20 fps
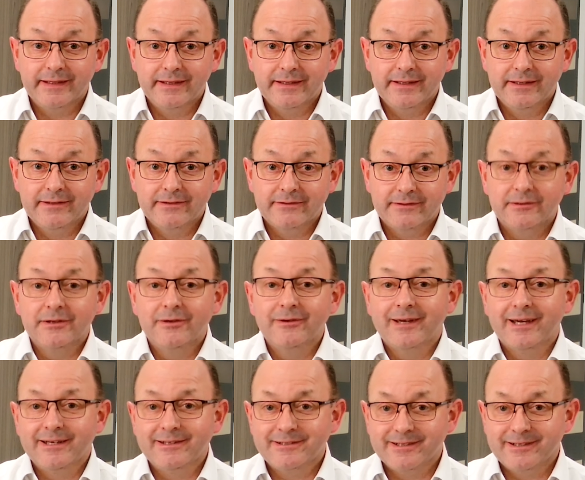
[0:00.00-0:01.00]
So do get
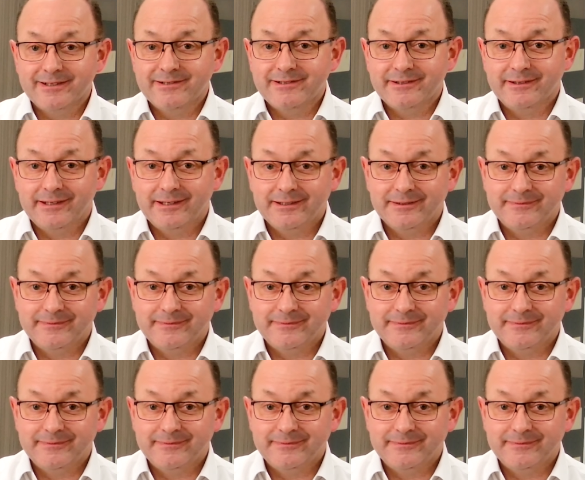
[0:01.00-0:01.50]
in touch on that.